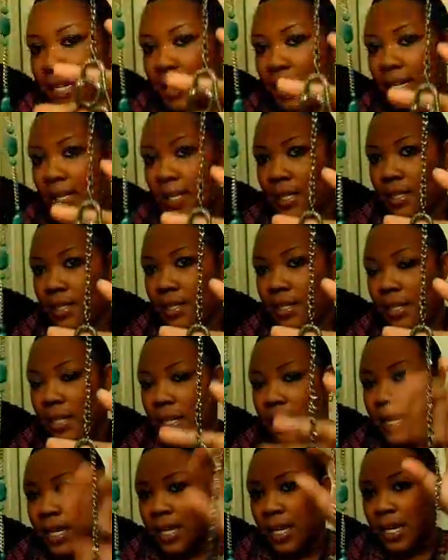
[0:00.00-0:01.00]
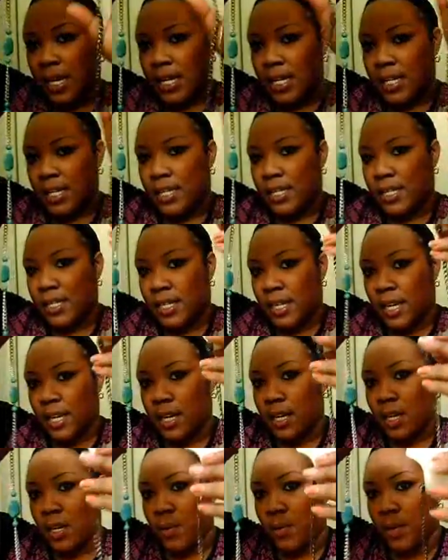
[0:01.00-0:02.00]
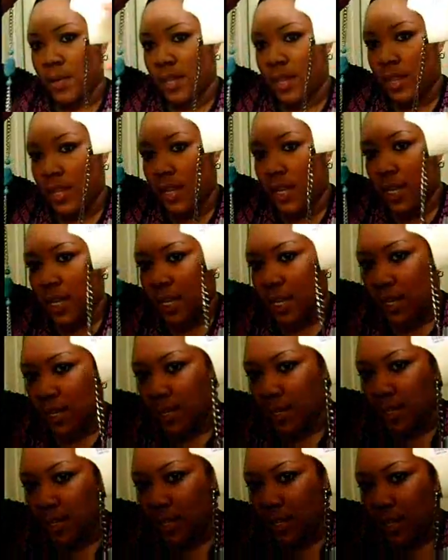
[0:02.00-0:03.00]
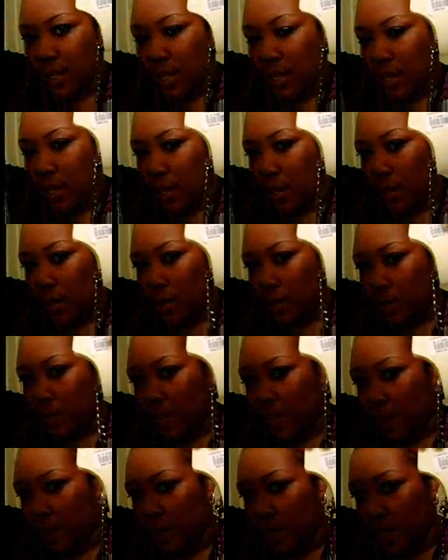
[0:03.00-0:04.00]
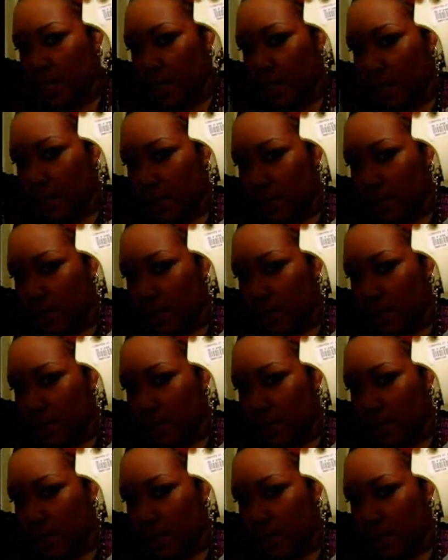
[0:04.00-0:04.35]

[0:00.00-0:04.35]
necklace, and it just came with these um, hematite